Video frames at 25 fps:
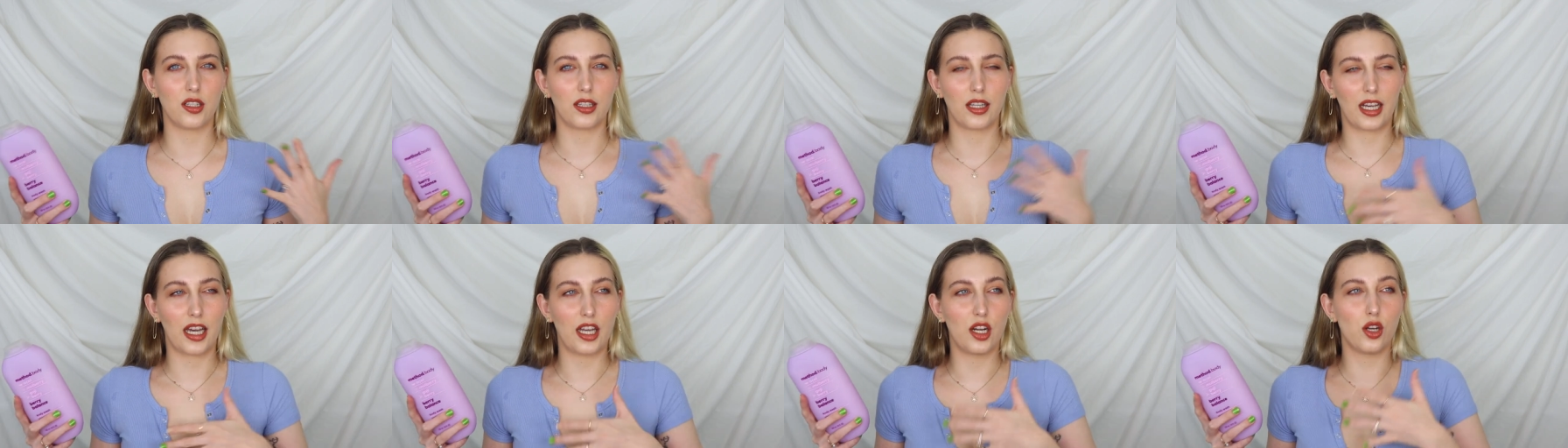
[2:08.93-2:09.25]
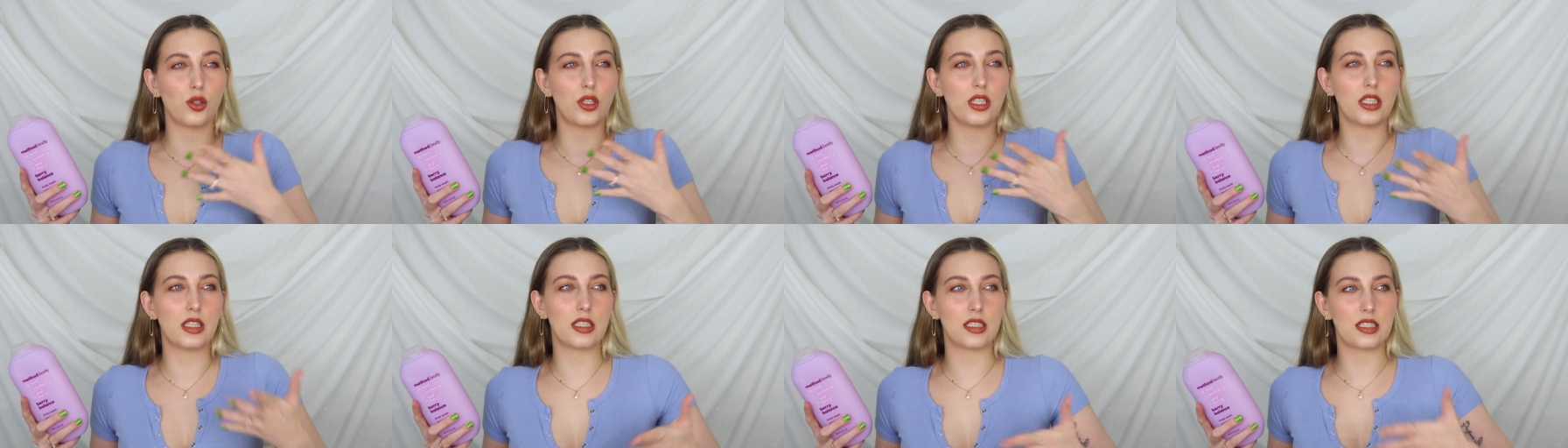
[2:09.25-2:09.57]
Like I
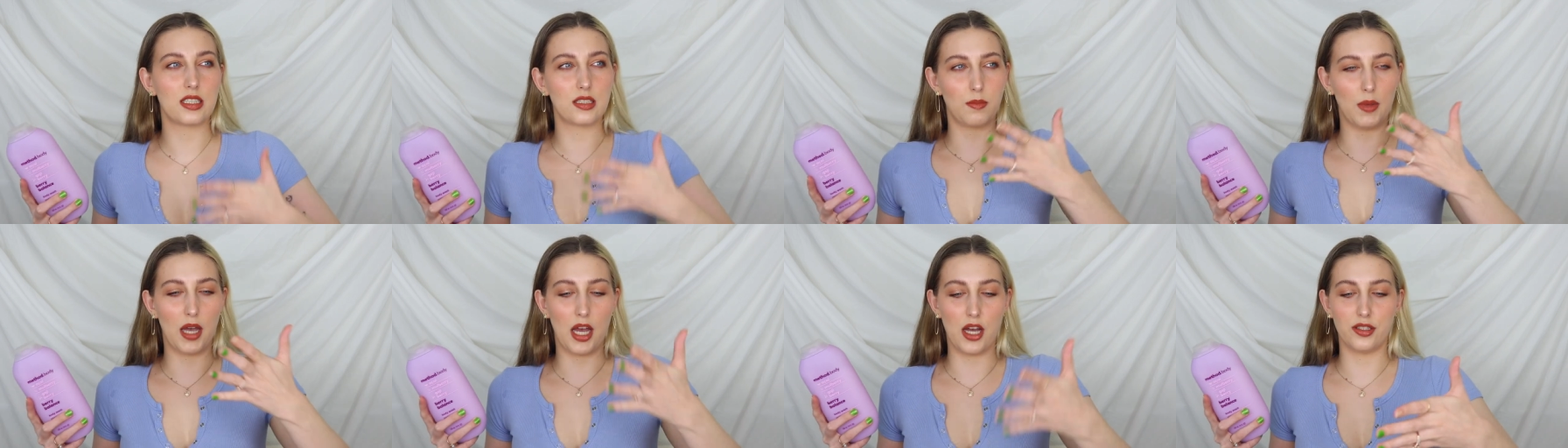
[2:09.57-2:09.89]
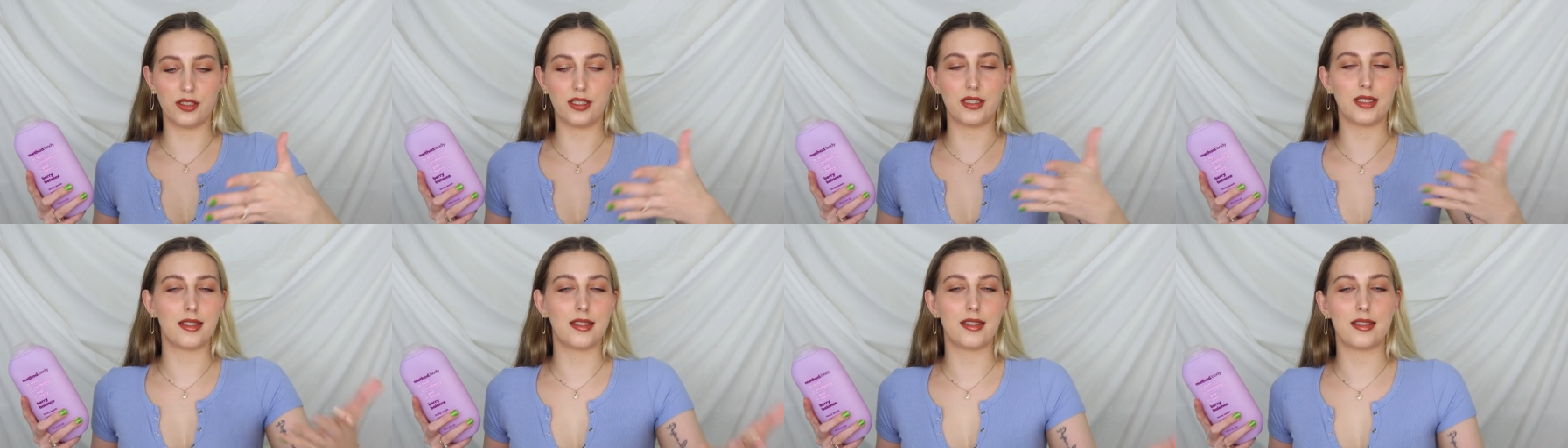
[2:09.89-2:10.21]
don't need the smell
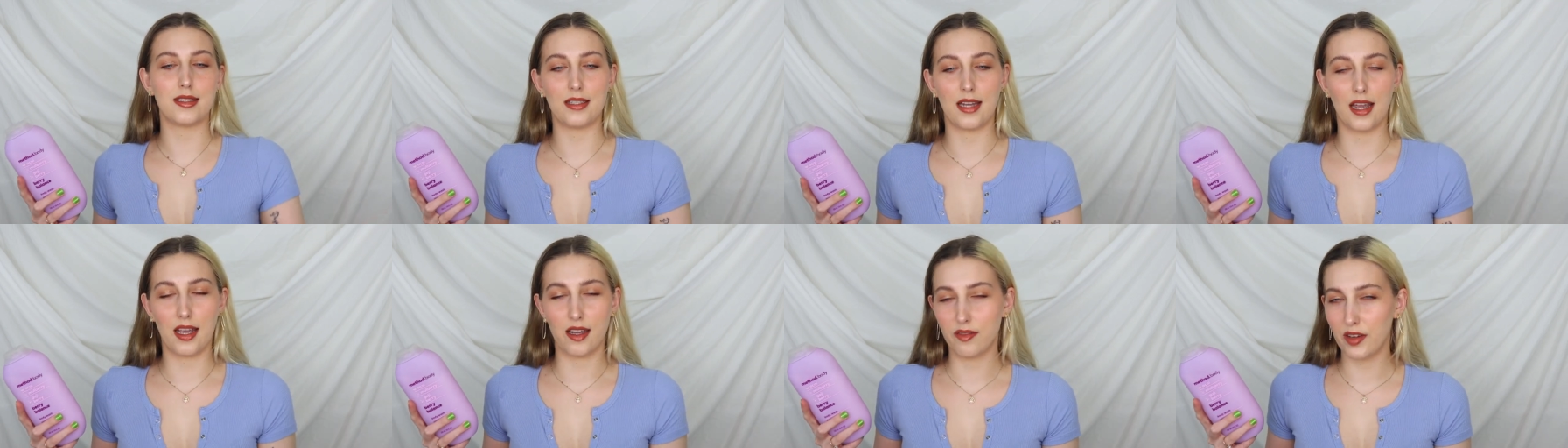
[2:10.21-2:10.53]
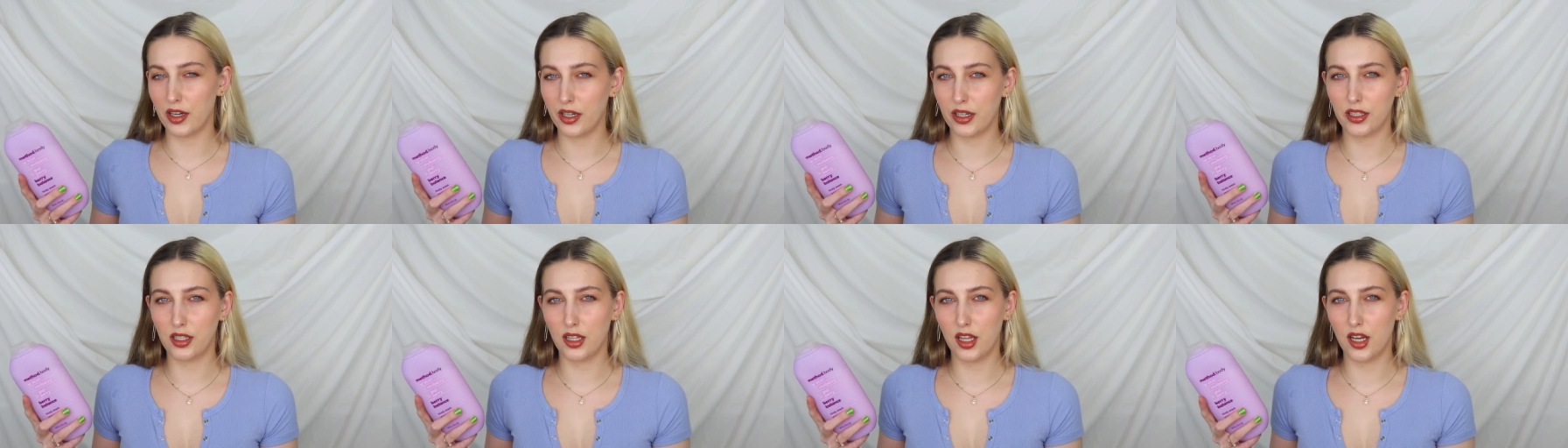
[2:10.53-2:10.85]
to stay
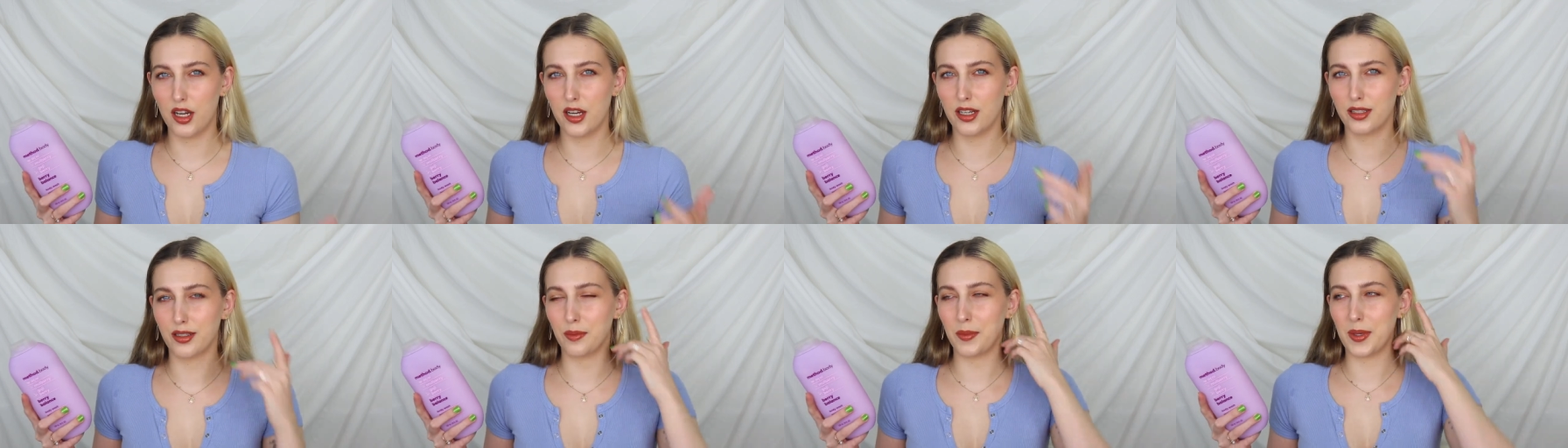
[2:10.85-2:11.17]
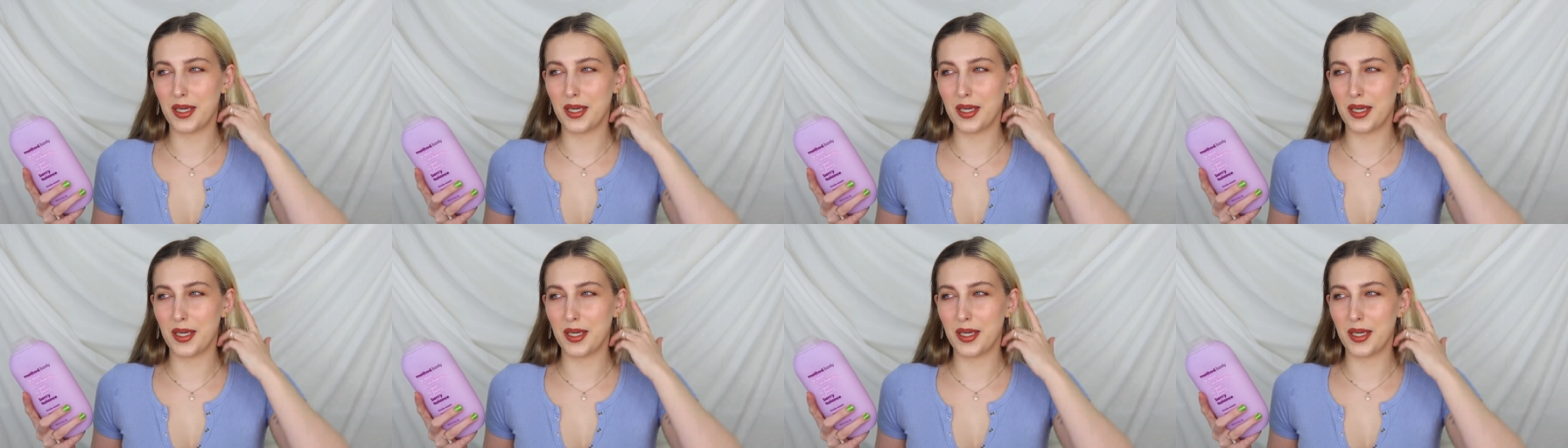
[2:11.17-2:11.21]
very long